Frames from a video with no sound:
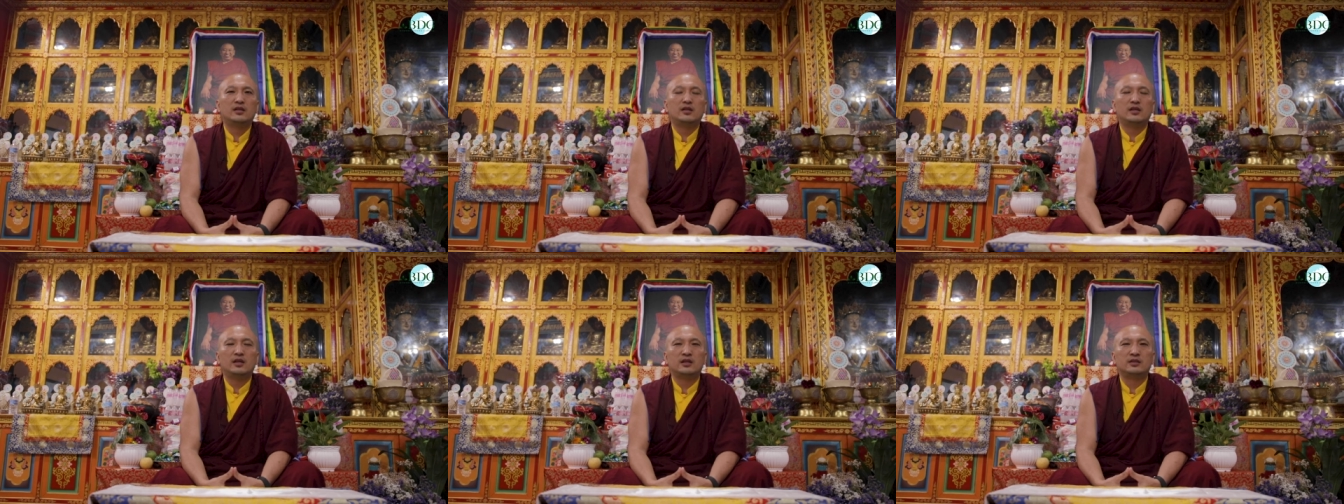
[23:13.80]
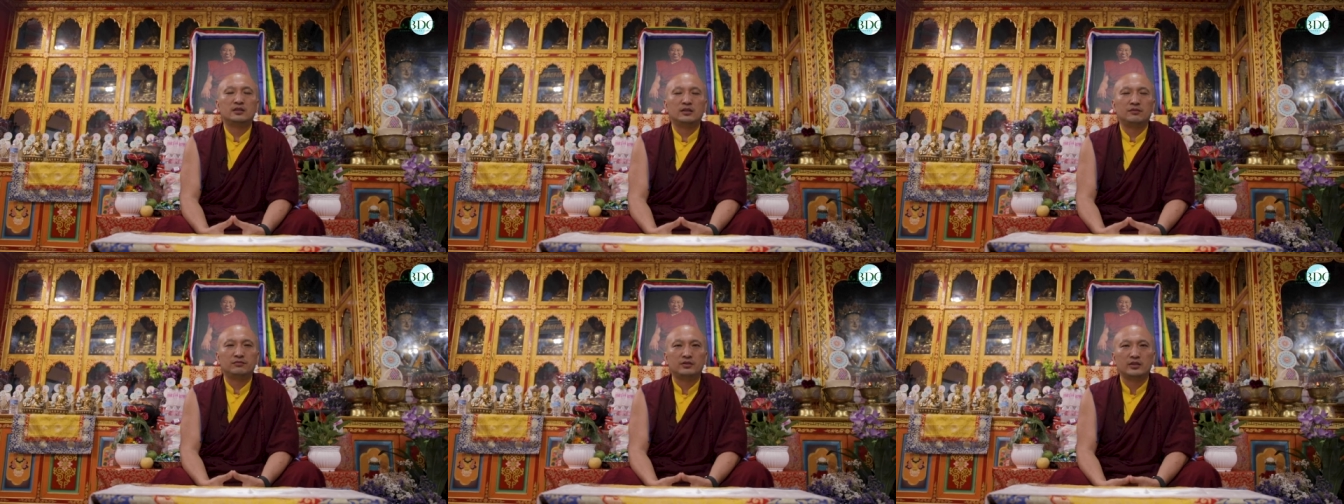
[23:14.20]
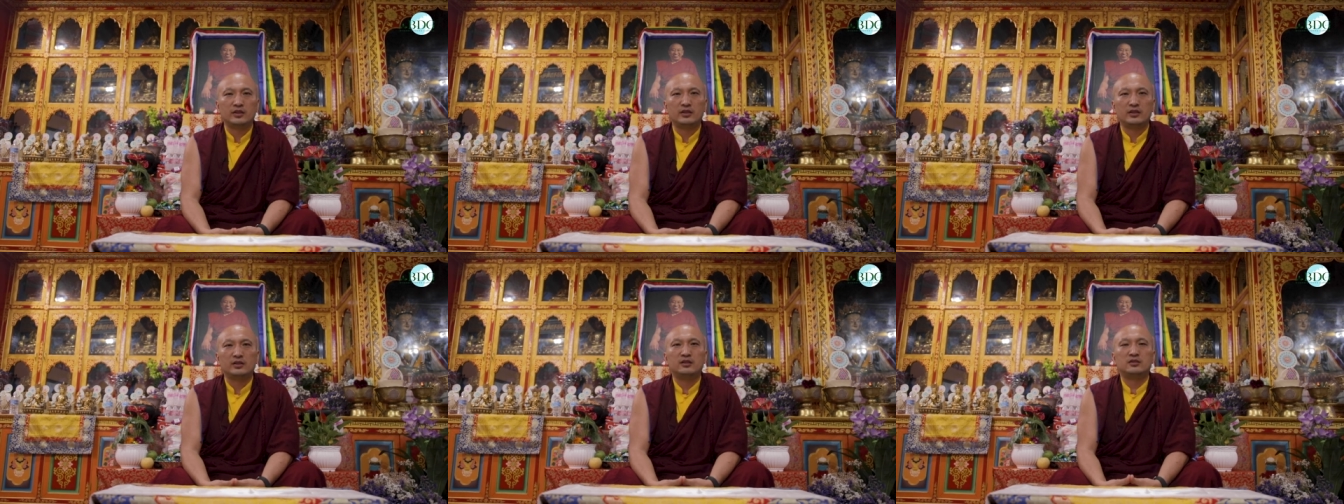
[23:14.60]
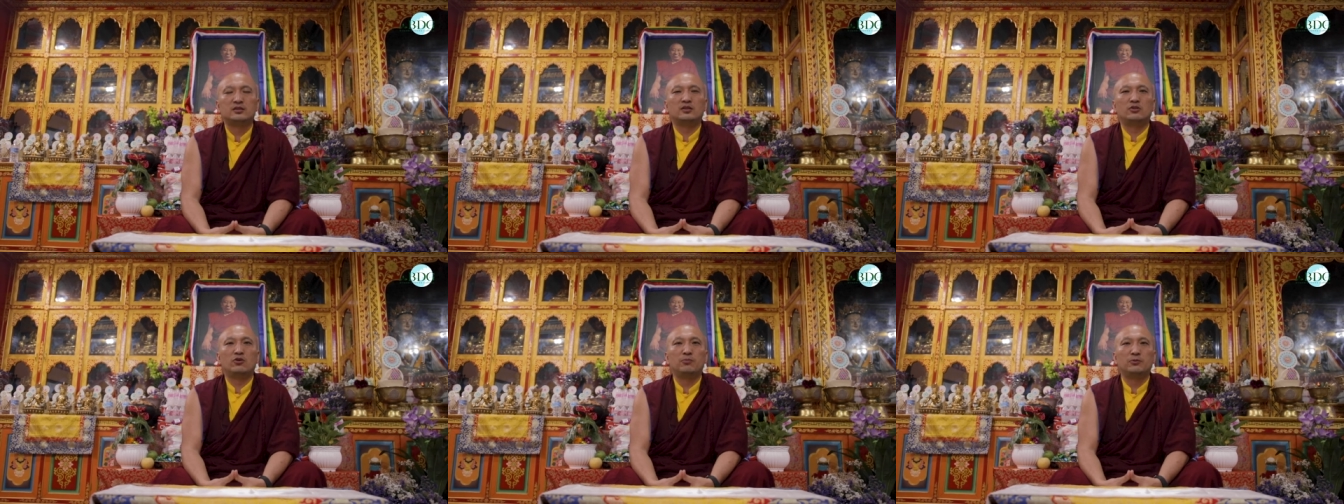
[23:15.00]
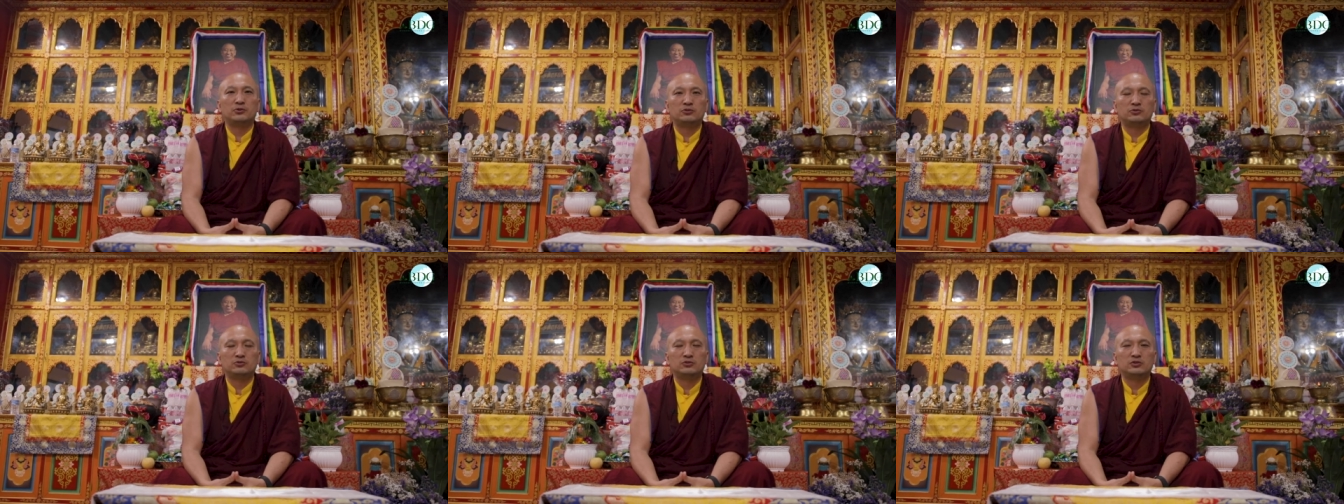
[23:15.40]
and if there is an
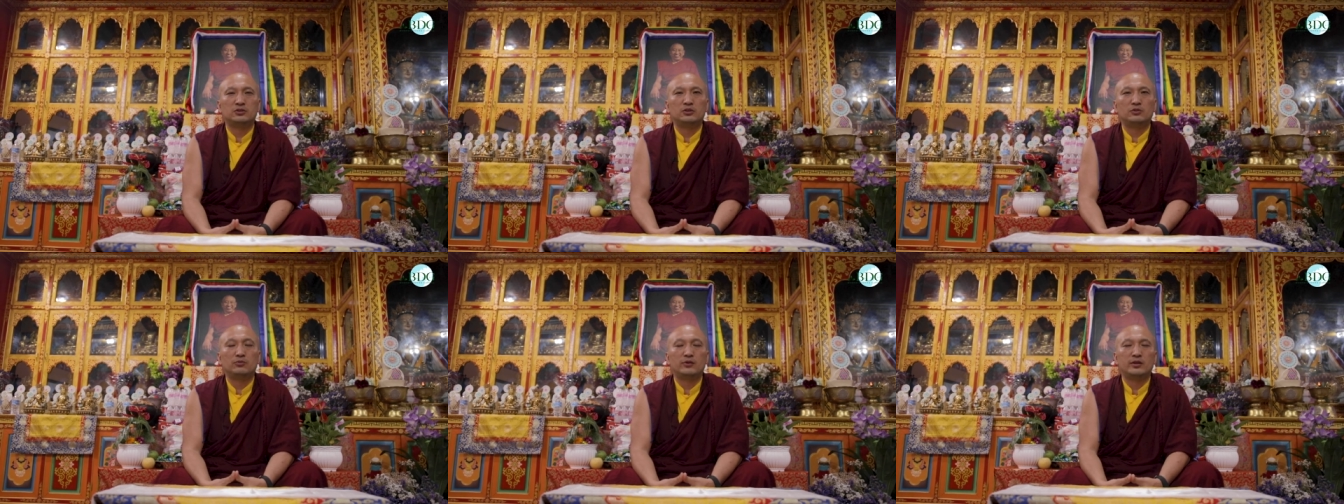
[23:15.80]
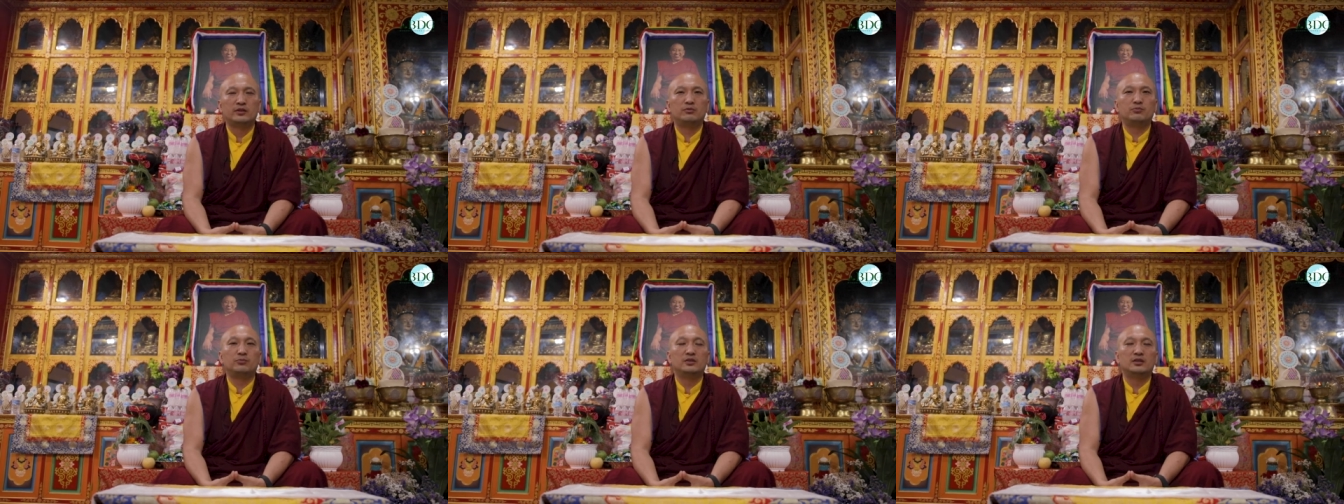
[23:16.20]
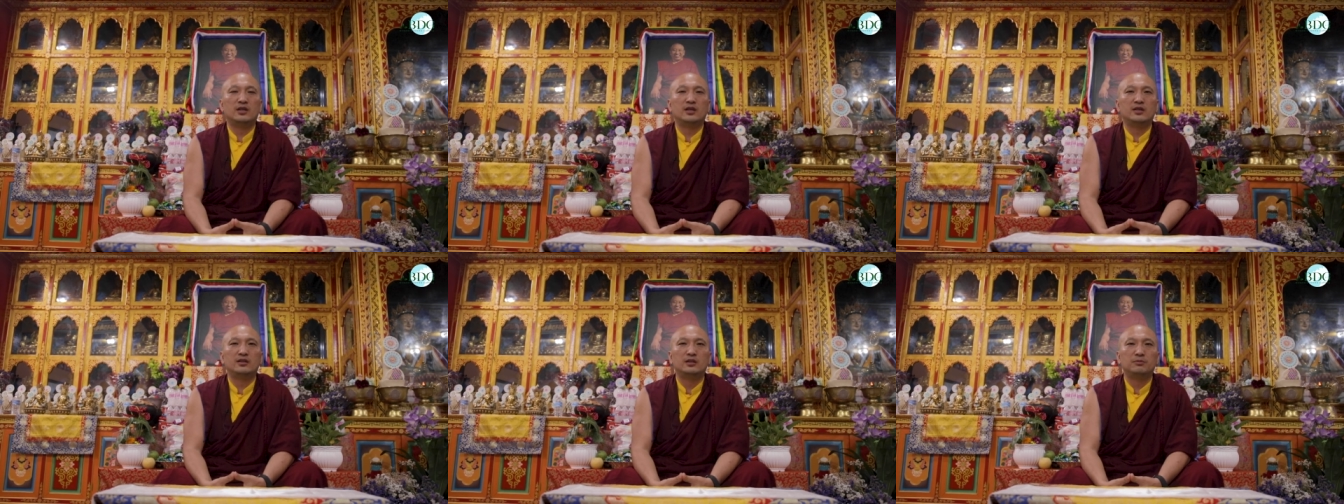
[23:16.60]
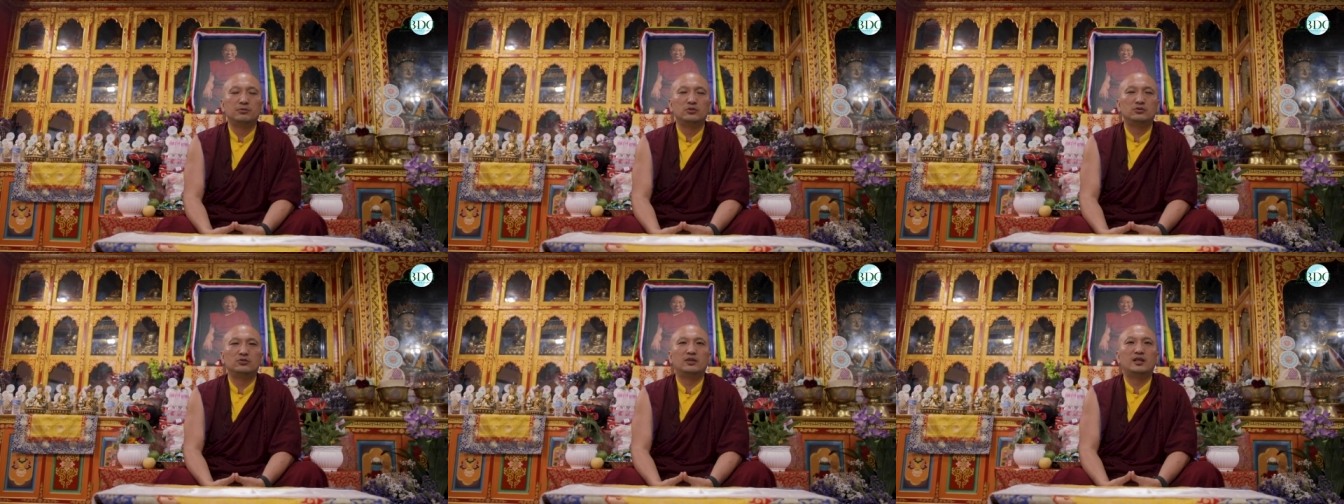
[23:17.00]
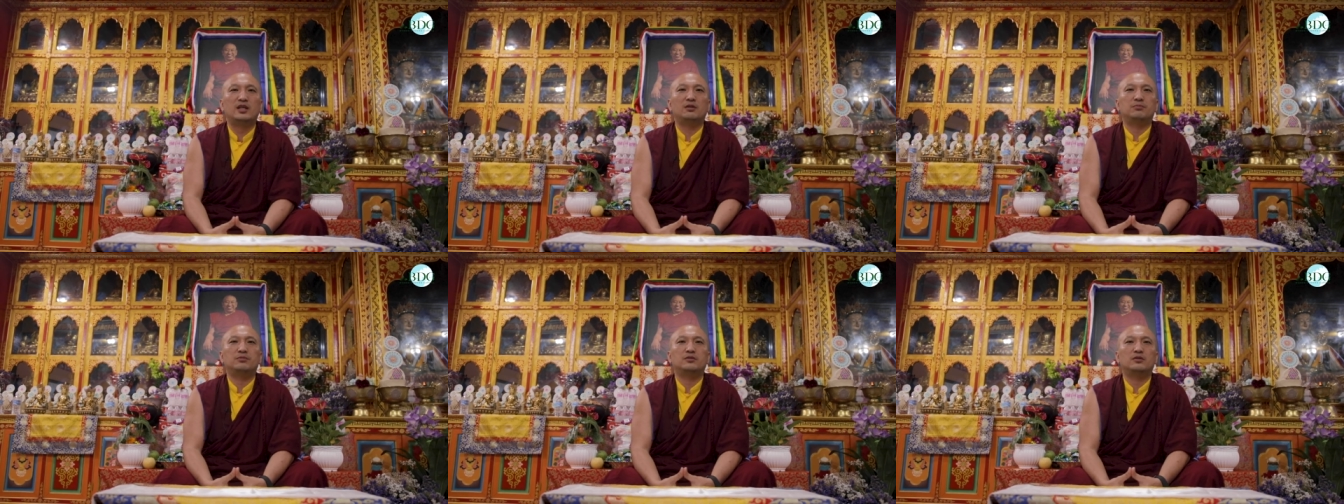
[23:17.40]
opportunity when we are able to
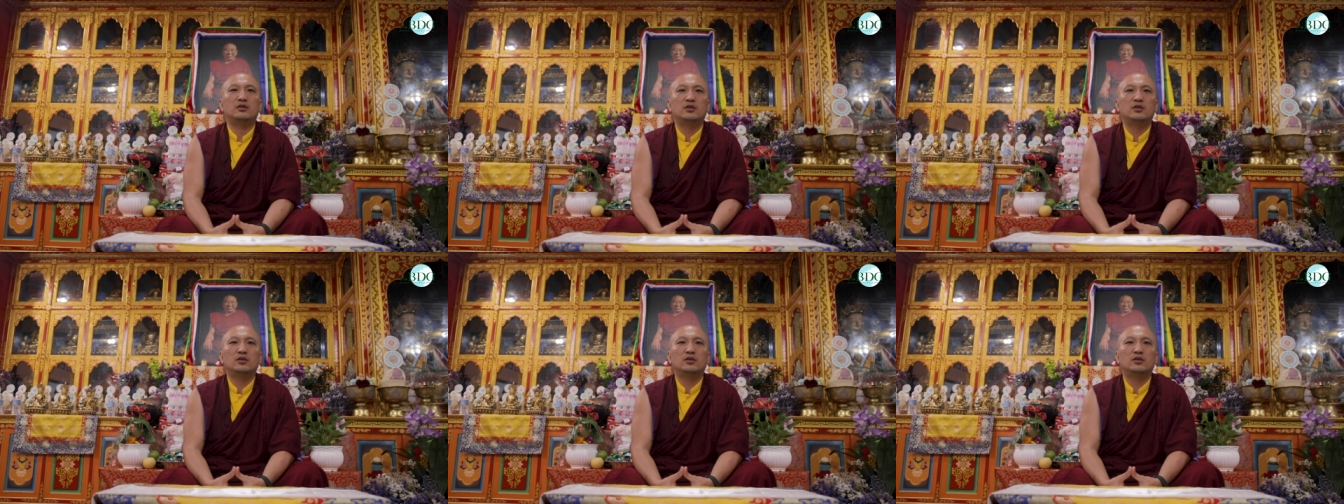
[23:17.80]
help